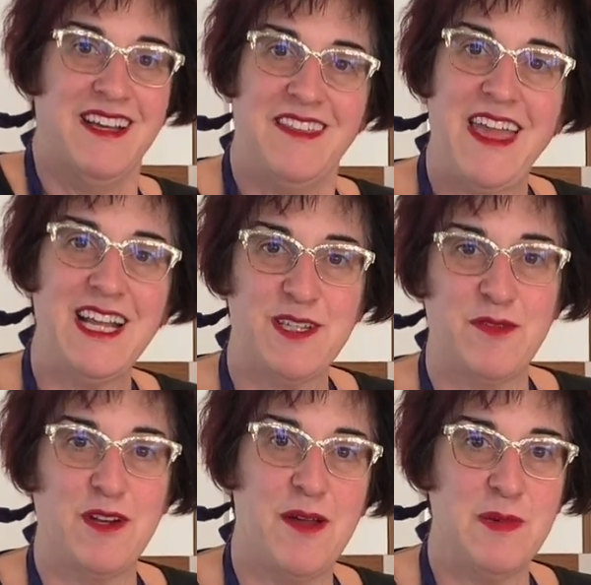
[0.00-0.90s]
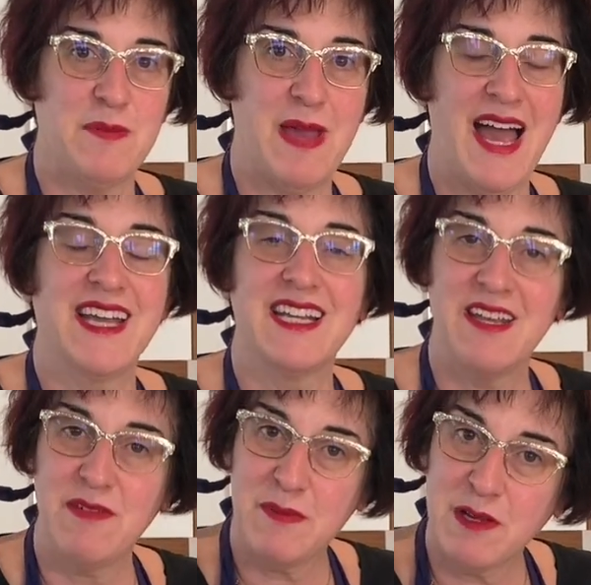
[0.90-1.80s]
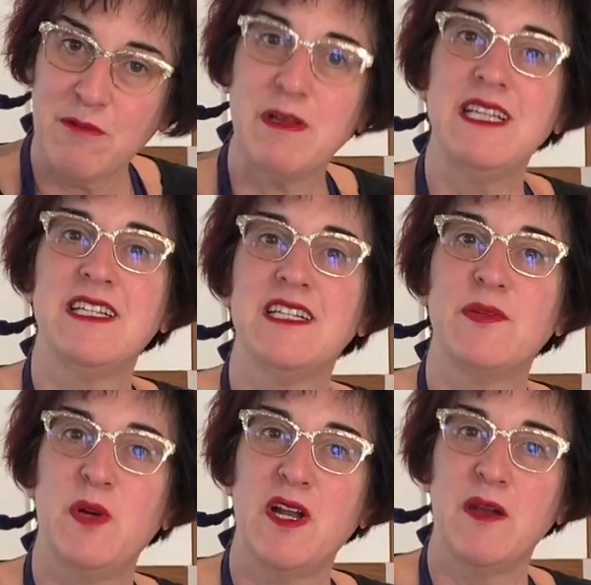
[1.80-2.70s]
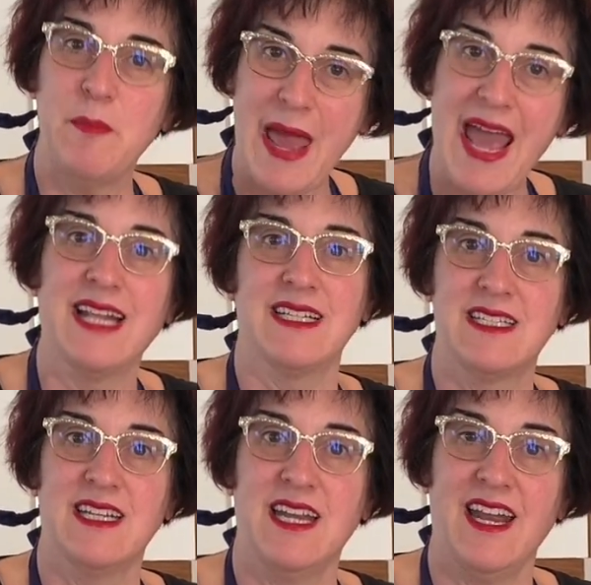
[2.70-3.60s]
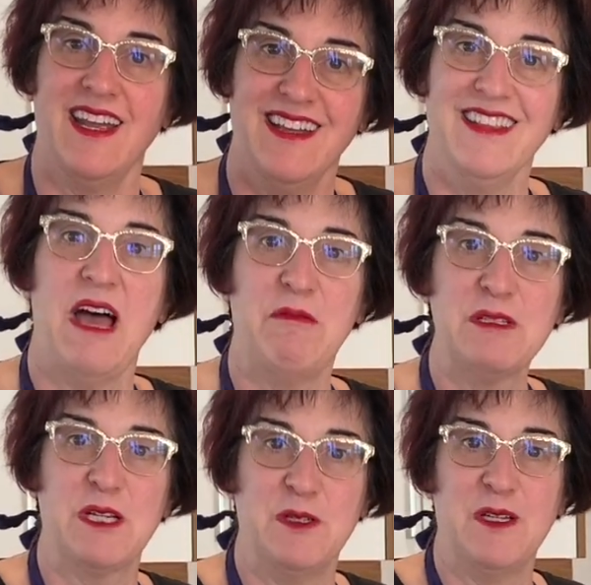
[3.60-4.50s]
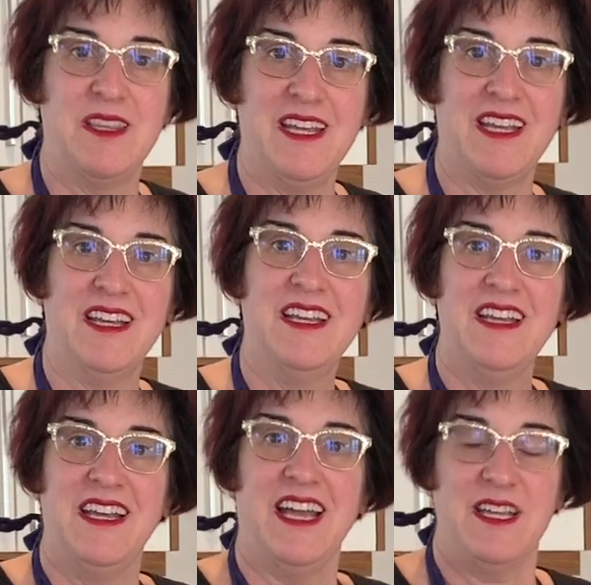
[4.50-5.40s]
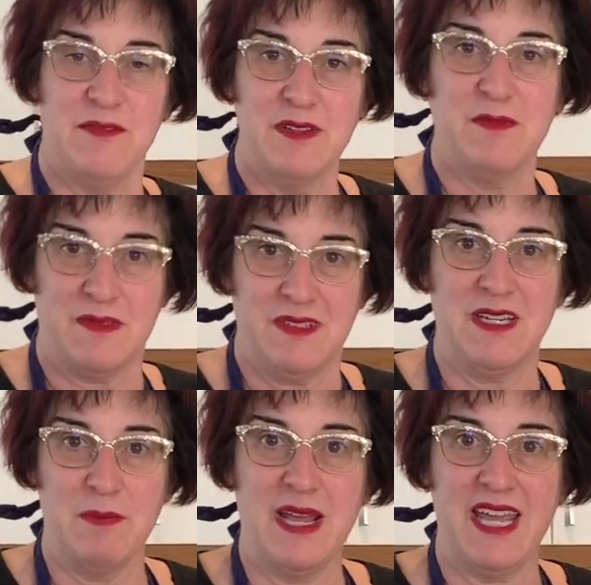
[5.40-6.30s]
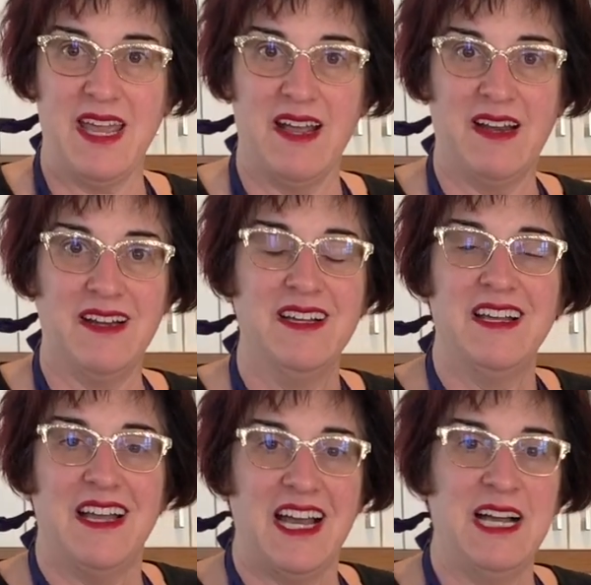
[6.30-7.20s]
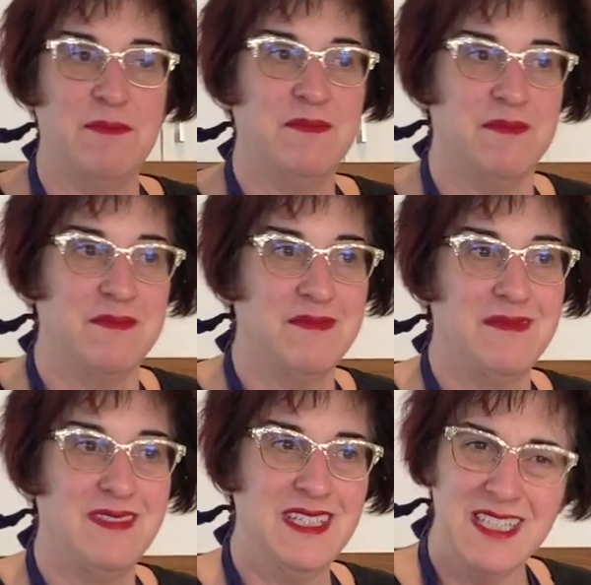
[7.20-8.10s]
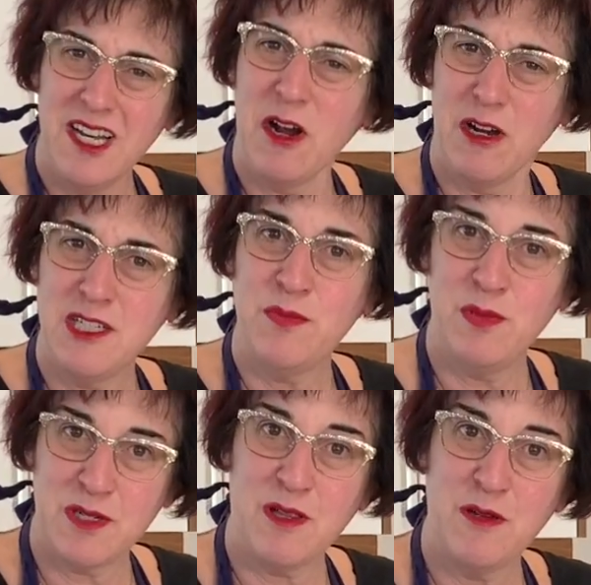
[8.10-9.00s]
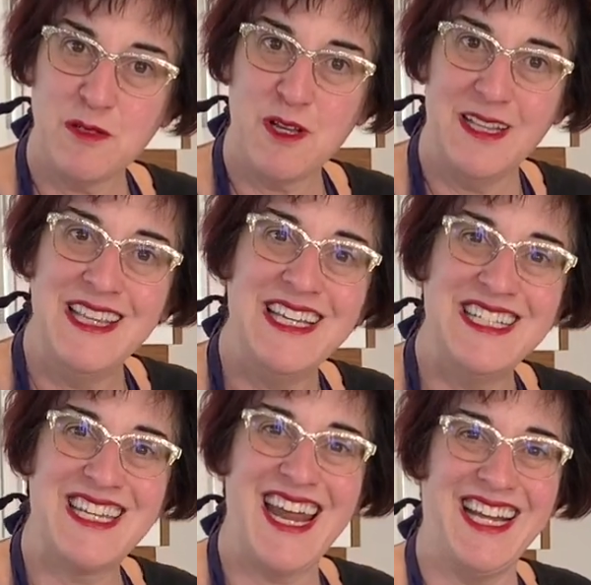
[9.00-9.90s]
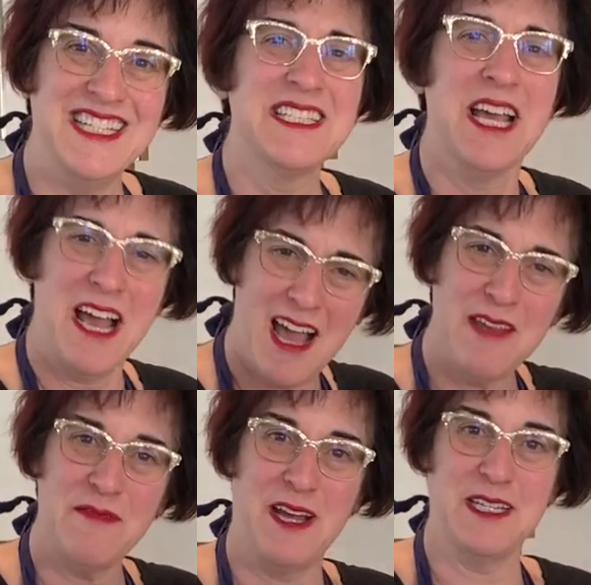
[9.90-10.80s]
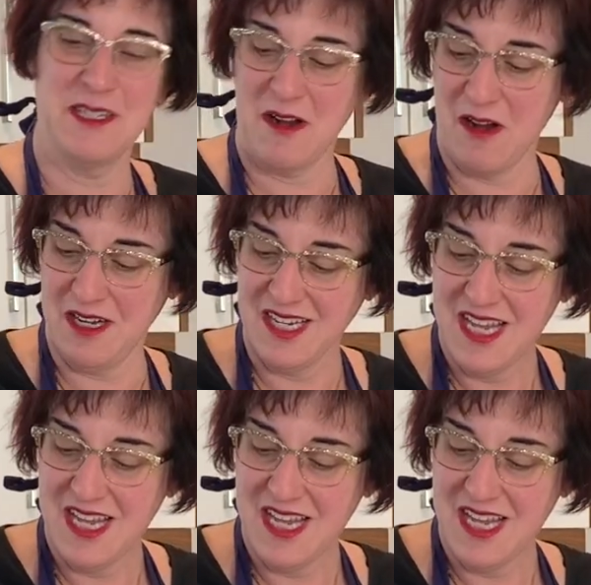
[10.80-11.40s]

Thanks for coming back and giving me a reason to put on pants today. That was a good thing. I even did my hair. Isn't it hard to put clothes on these days? I find it hard.